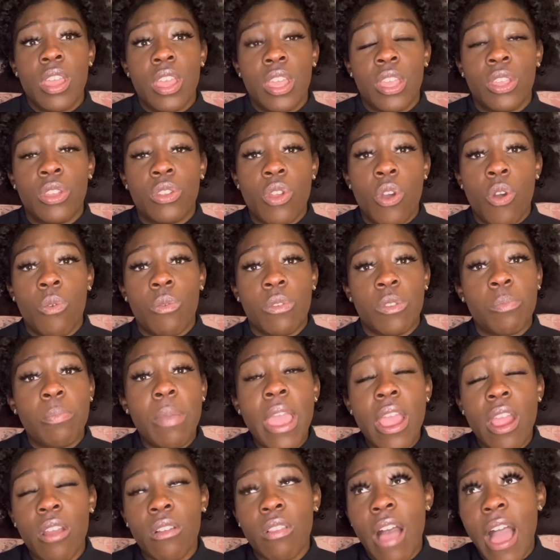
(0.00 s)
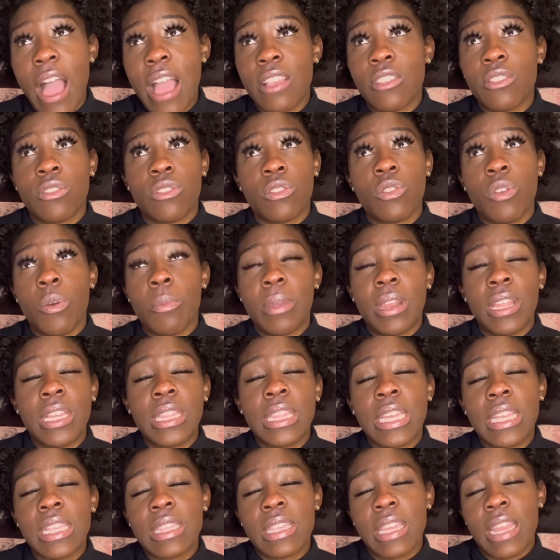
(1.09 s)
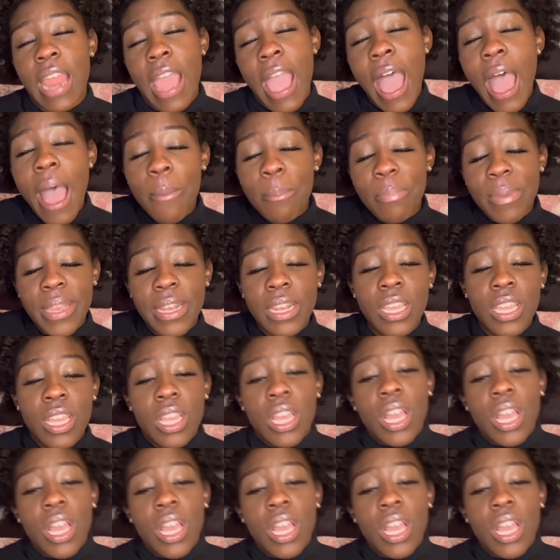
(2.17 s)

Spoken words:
you know, was paralyzed. So many things can happen.